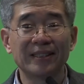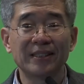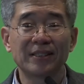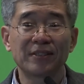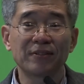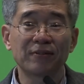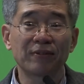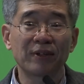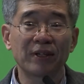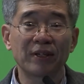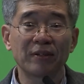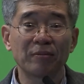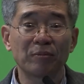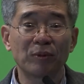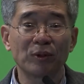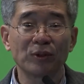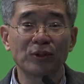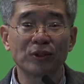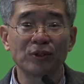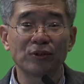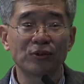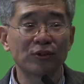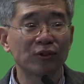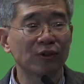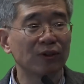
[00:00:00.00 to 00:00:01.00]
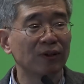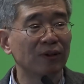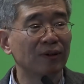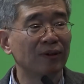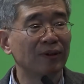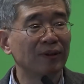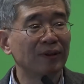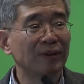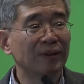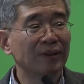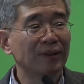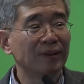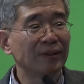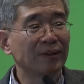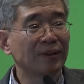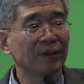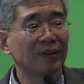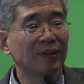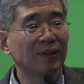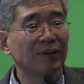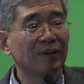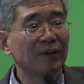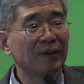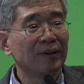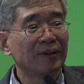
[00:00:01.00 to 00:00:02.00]
It's very important too.
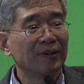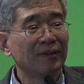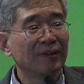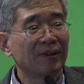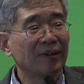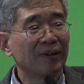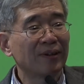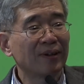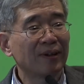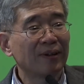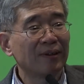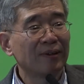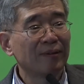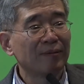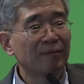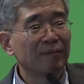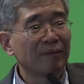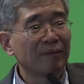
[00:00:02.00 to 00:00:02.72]
So the